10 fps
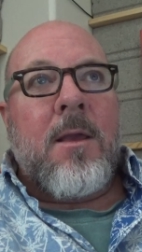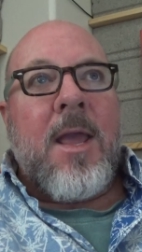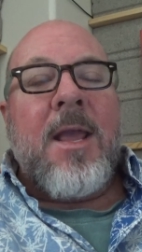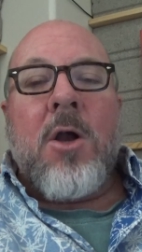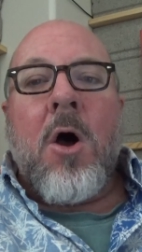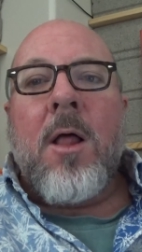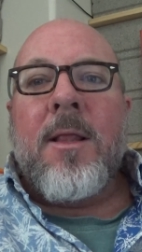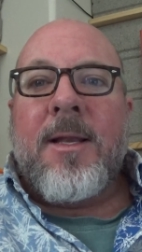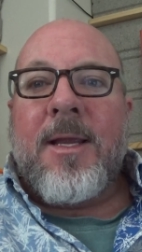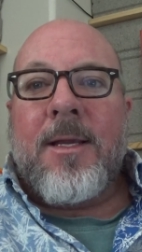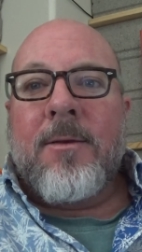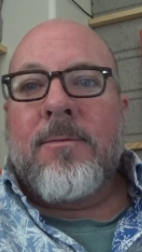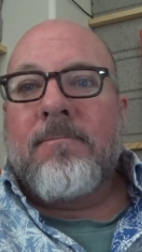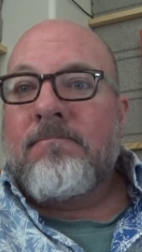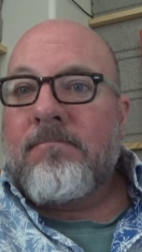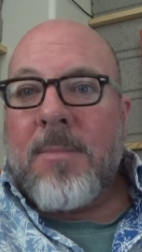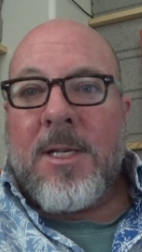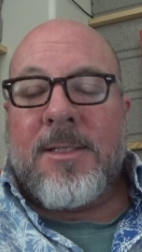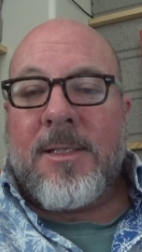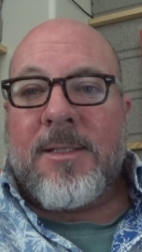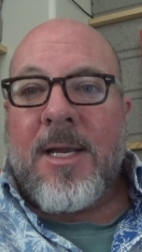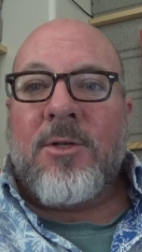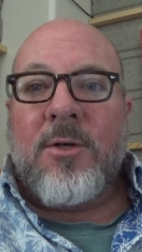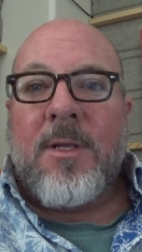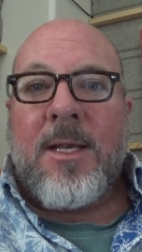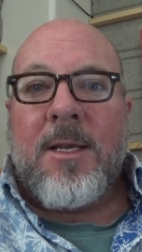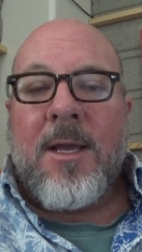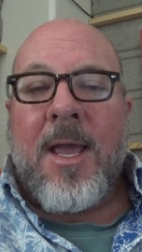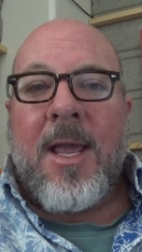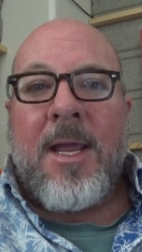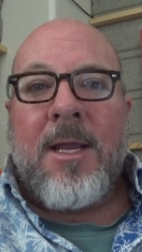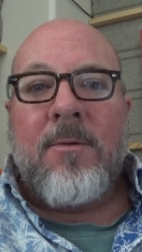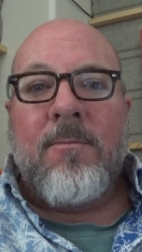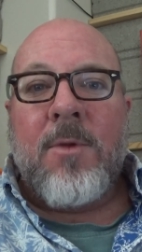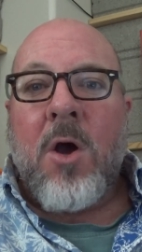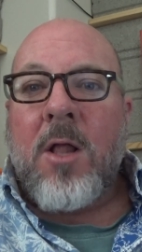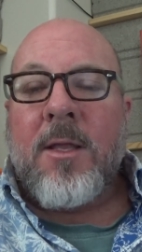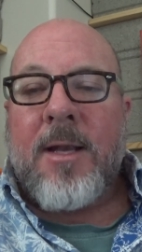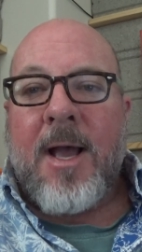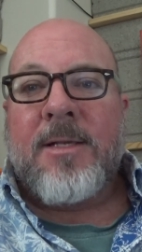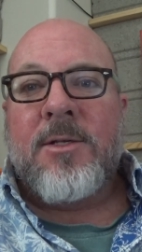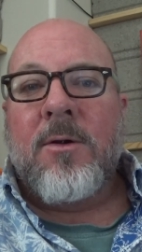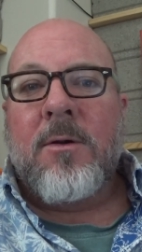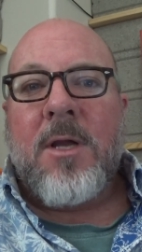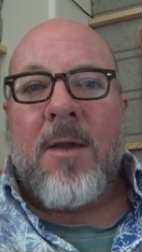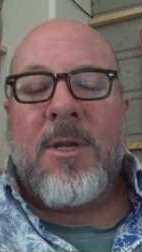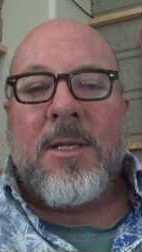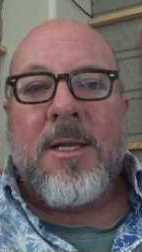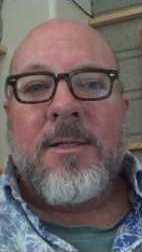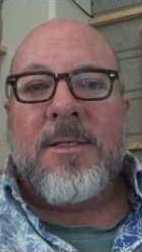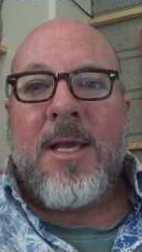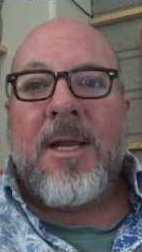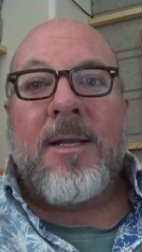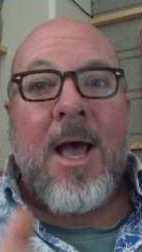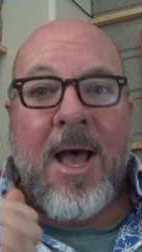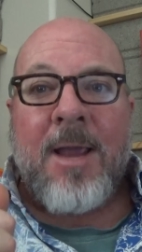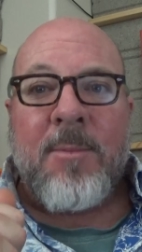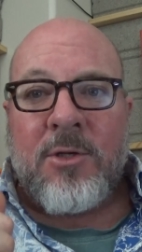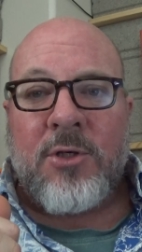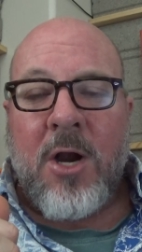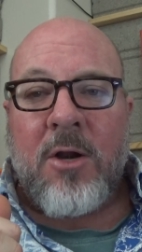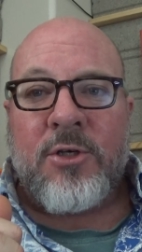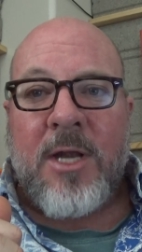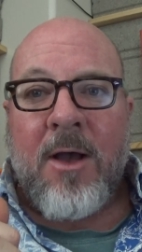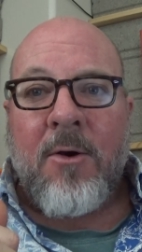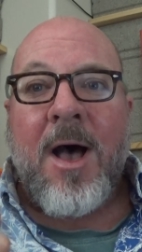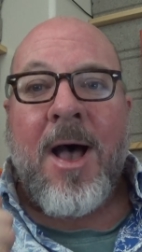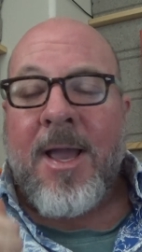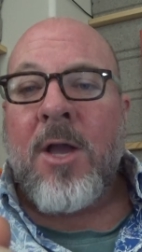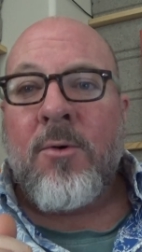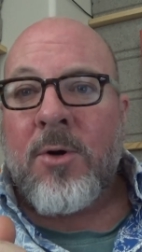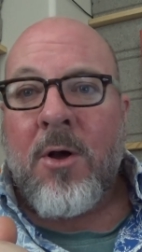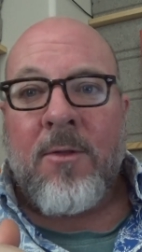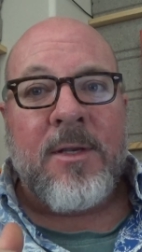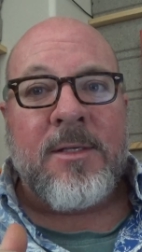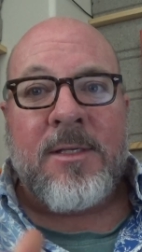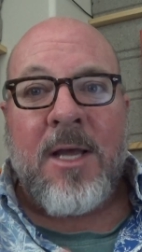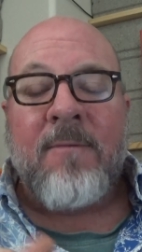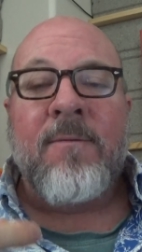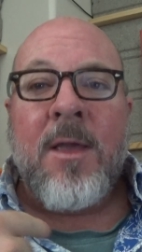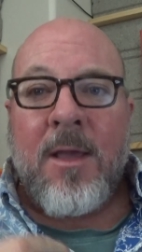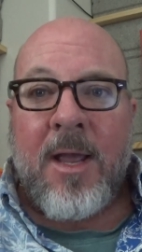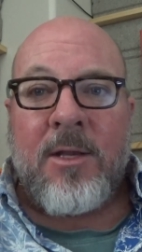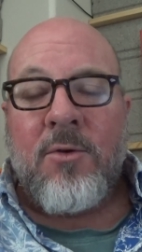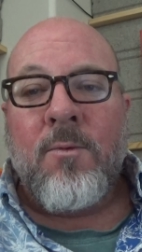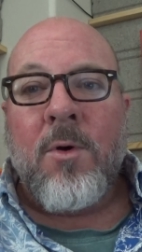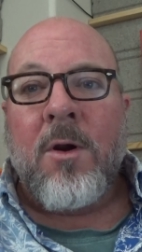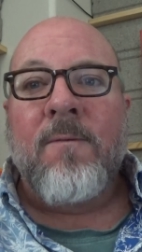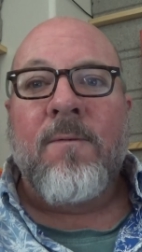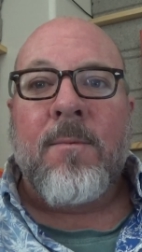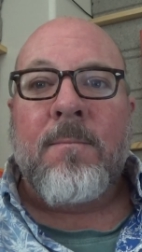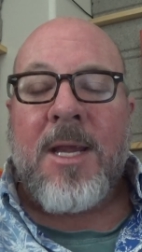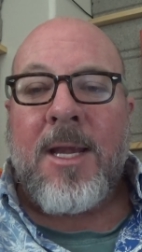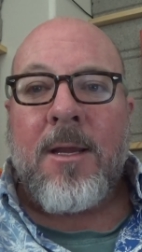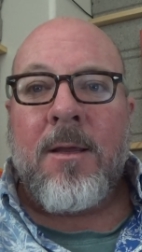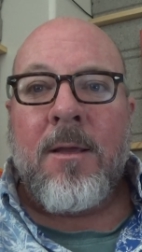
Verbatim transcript: a colony is essentially a colonizer coming in saying, I'm in charge now, I own all this stuff, and you work for me.